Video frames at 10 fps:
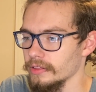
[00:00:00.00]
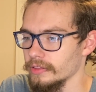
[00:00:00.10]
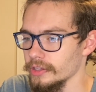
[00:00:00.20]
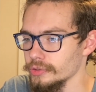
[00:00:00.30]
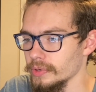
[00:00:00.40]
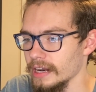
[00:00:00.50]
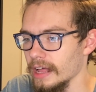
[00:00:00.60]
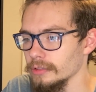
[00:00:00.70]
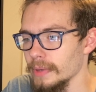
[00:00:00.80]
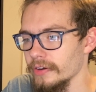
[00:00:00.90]
This one,
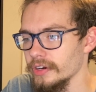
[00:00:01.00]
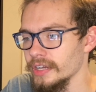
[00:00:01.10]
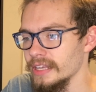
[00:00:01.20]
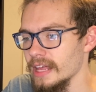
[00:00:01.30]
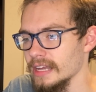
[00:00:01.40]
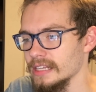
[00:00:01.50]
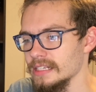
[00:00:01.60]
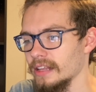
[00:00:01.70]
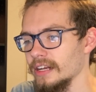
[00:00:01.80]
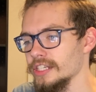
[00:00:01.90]
Elbearer, he that
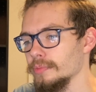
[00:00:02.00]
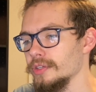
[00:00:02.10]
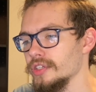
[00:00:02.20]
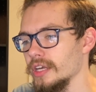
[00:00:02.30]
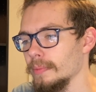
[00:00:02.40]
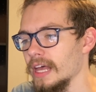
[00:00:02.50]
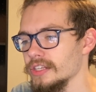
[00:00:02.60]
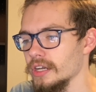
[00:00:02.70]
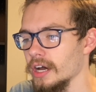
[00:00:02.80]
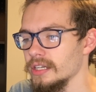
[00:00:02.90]
consolidates the museum,
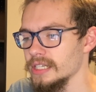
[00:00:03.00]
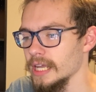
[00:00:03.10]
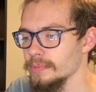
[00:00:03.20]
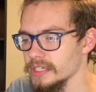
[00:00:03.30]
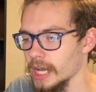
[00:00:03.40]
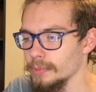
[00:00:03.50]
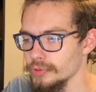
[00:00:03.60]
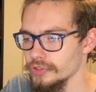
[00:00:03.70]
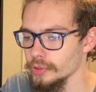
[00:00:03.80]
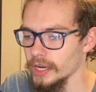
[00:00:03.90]
has an Untamed
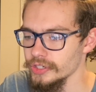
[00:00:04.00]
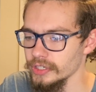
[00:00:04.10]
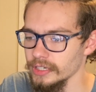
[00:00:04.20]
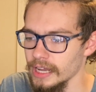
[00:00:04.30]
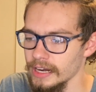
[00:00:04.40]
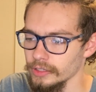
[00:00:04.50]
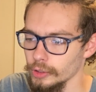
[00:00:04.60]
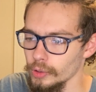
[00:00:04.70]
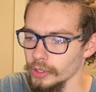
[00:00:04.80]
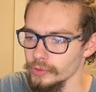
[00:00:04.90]
Skybooster Squadron and a
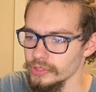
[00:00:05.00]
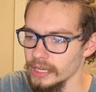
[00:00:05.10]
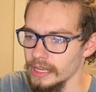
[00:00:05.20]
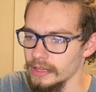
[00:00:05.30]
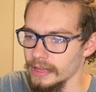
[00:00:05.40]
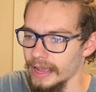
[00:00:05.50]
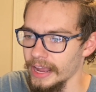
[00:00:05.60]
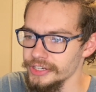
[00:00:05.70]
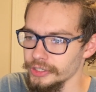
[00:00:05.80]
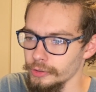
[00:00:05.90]
Logos Agent